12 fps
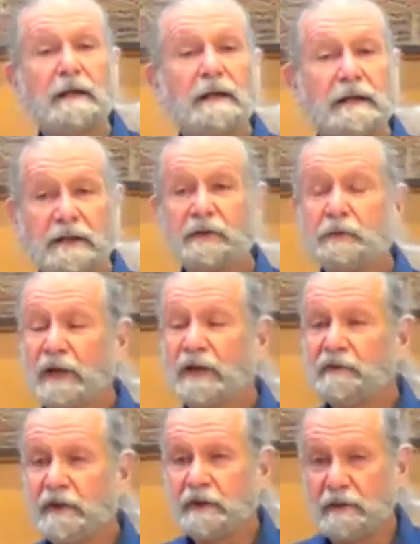It is
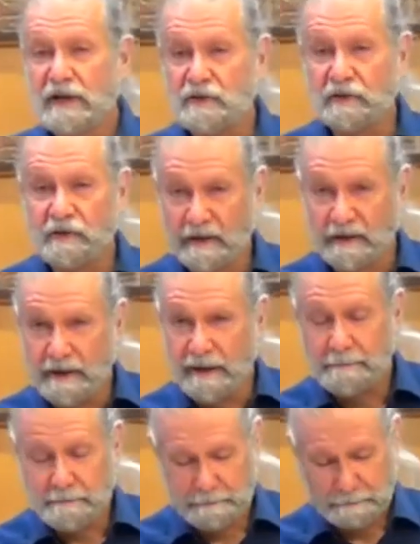Transfiguration
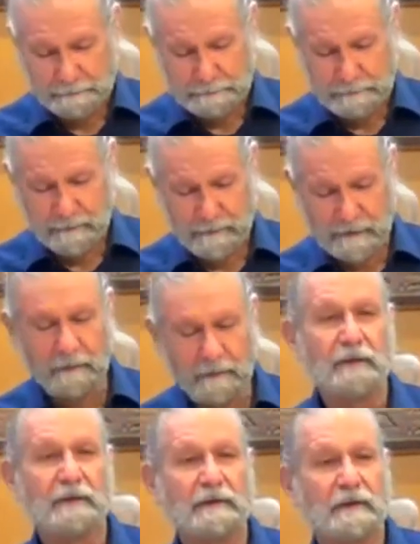Sunday,
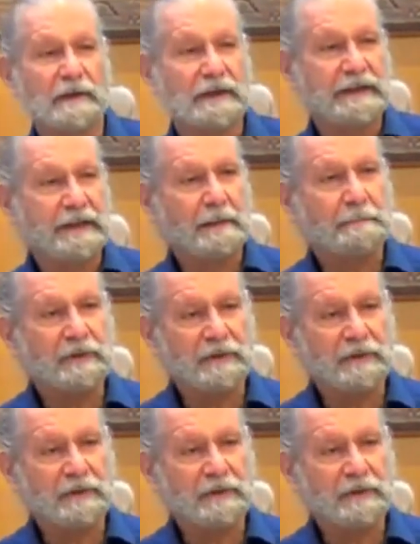leading up to